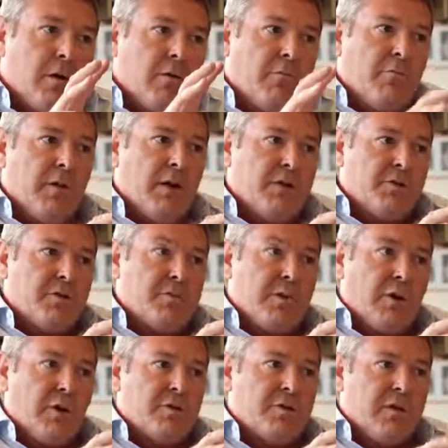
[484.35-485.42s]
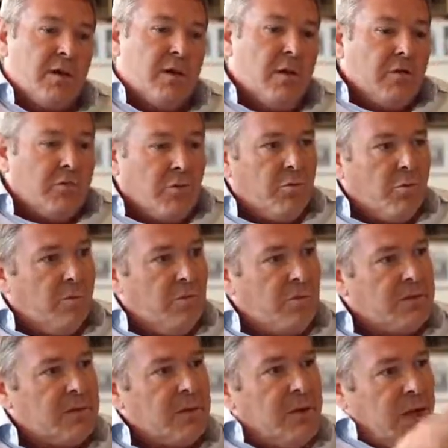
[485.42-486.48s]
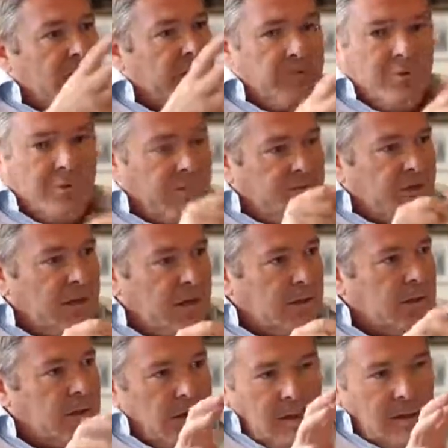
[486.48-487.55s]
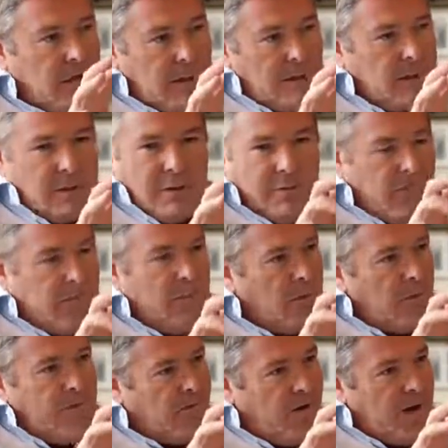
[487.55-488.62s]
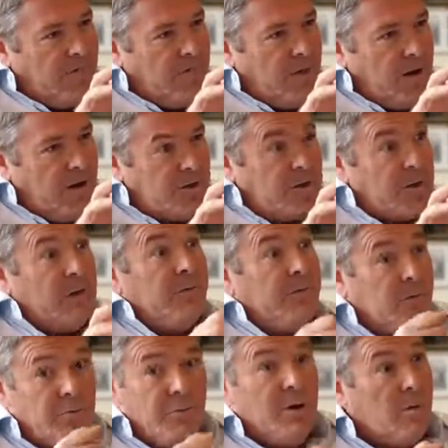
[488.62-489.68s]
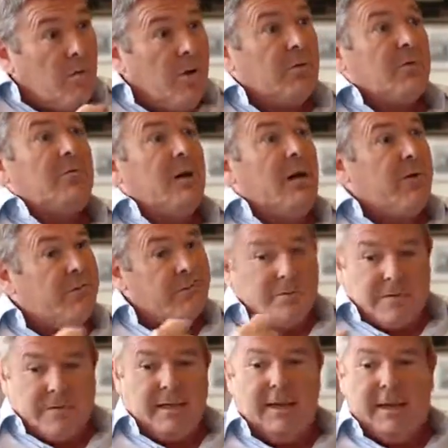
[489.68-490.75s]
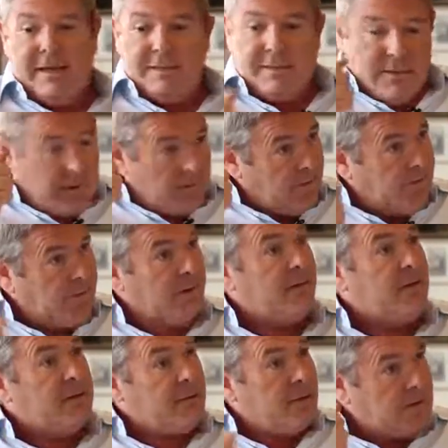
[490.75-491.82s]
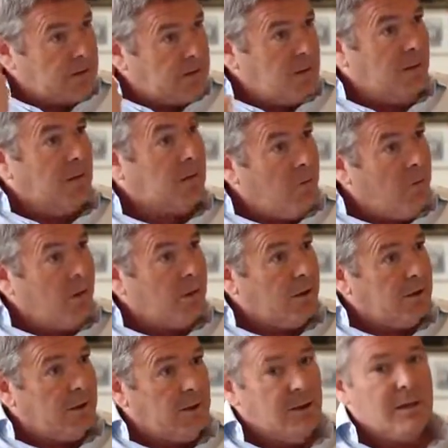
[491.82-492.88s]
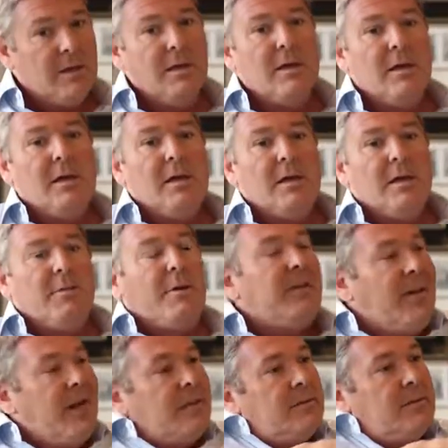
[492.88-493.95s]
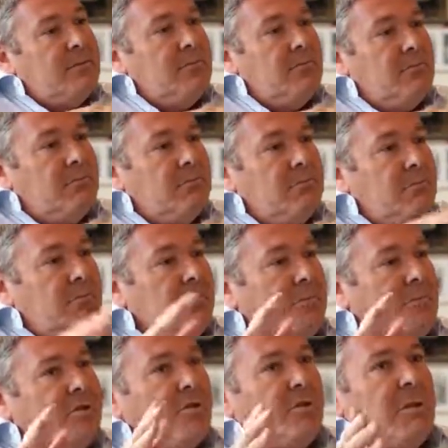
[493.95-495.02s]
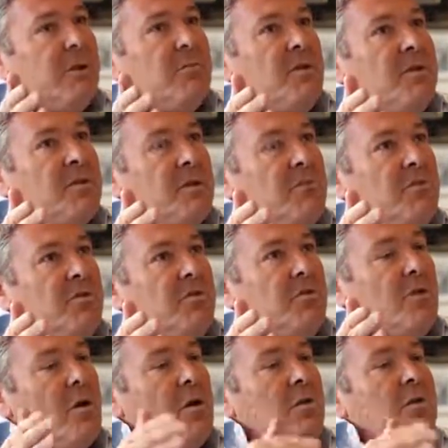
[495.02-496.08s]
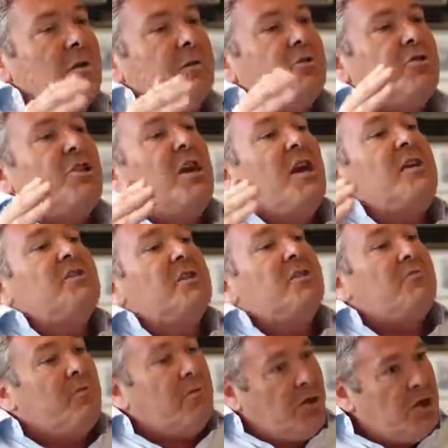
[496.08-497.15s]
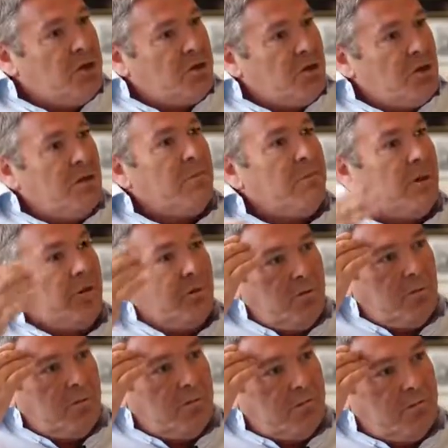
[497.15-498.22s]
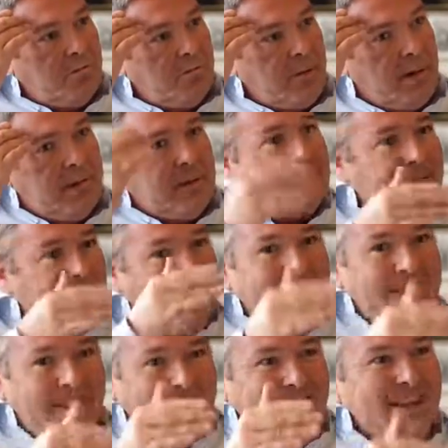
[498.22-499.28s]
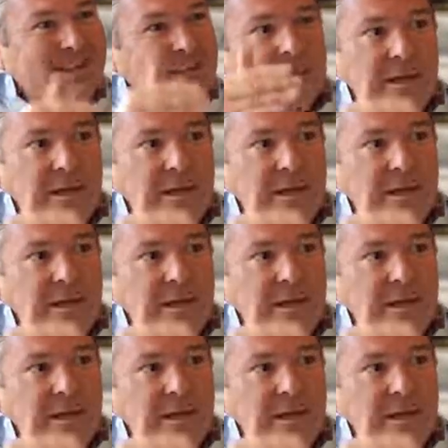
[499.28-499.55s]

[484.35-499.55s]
of bunches, because the roots have to feed just 4 or 5 bunches if you really want to have taste, characteristics, and quality. But so that means that you don't change the tradition, but you understand things